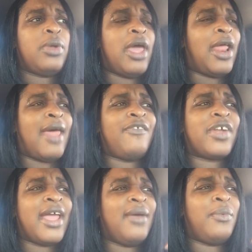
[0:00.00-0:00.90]
I
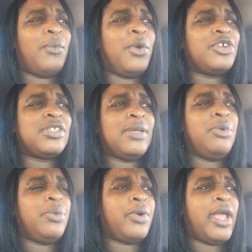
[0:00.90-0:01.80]
forgot where she said
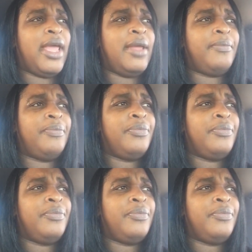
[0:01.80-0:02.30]
we were at.